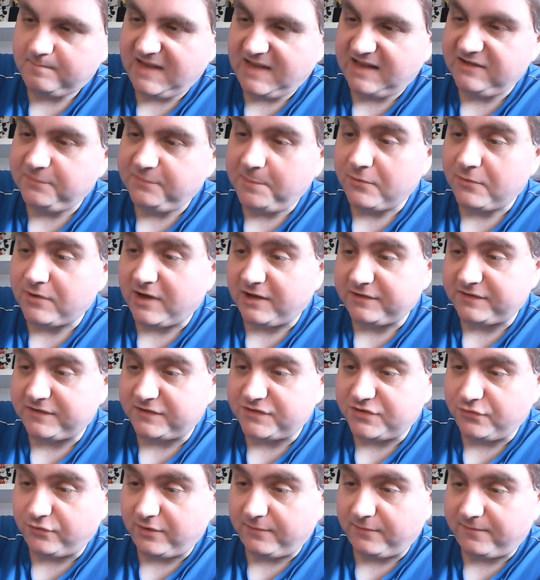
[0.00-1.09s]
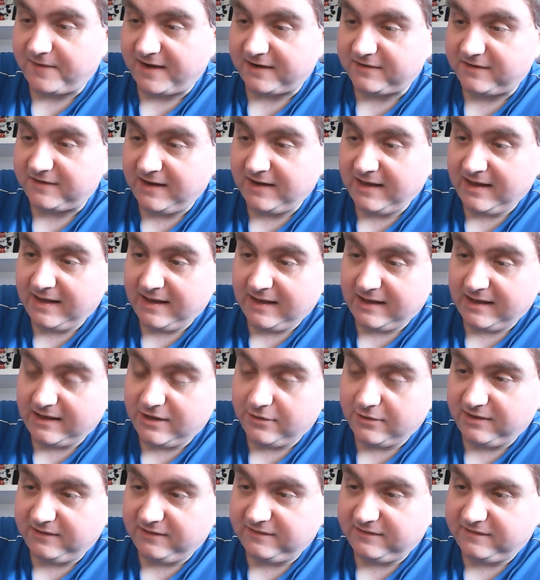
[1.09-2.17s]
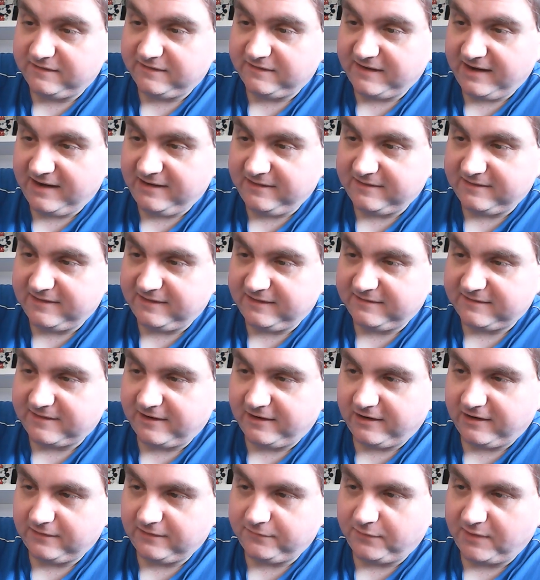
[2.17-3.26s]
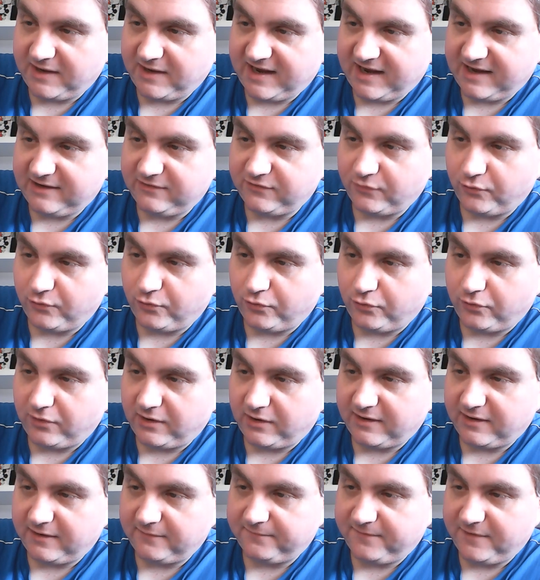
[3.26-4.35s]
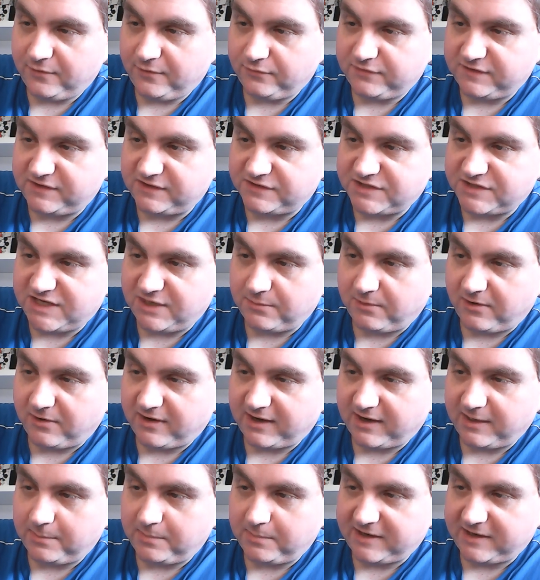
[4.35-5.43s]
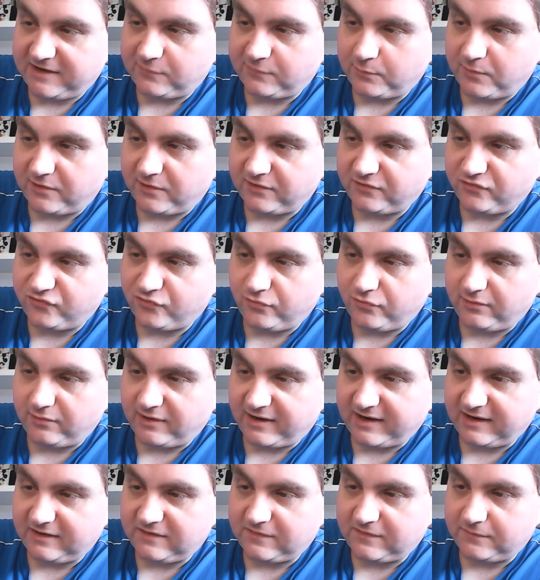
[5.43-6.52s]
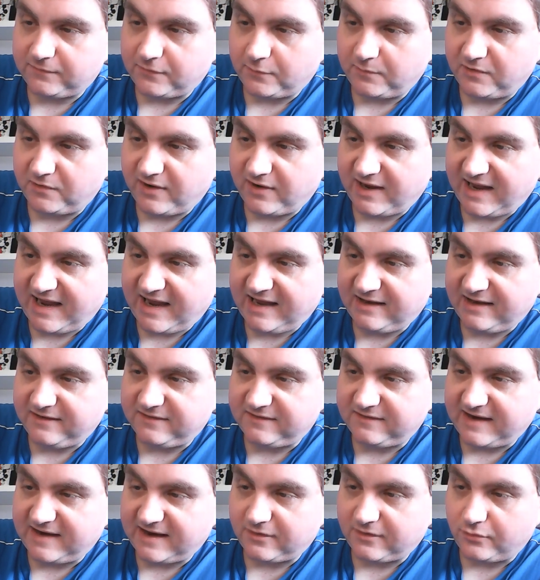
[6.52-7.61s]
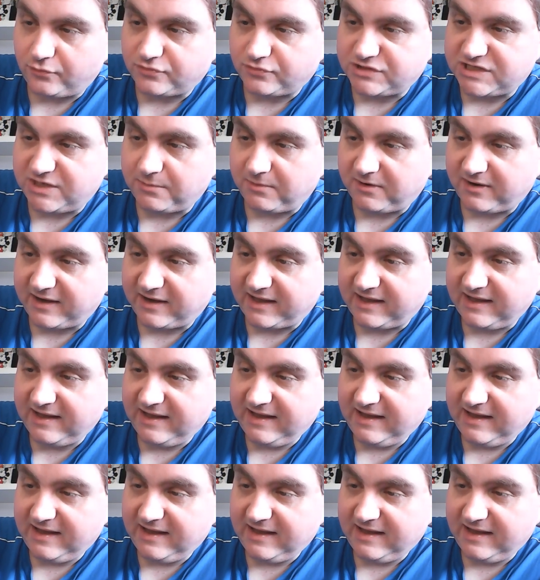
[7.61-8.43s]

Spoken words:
Spellcaster Tuner effect. You can send this card from your hand or field to the GY, place 1 True Light from your hand, deck, or GY,